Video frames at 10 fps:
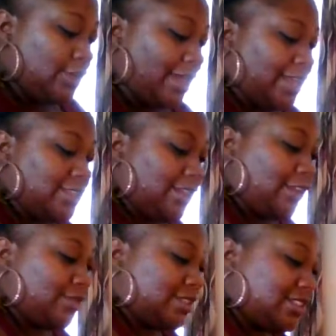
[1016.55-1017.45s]
Guys are
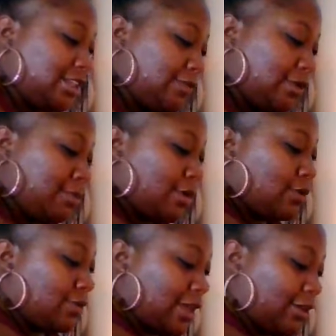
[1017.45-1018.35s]
in receiving
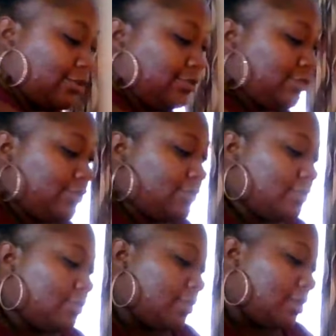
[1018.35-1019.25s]
mode now.
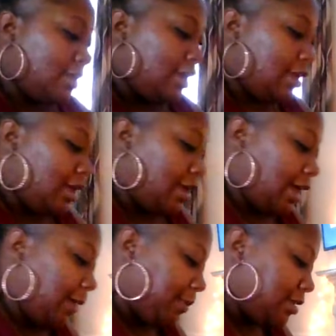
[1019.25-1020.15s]

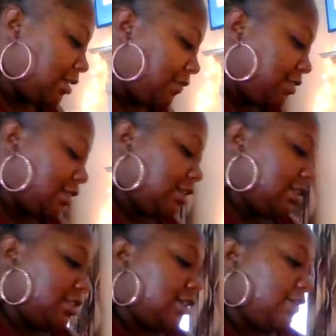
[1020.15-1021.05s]
April the 17th
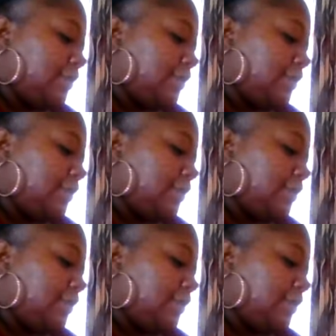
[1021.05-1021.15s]
is here.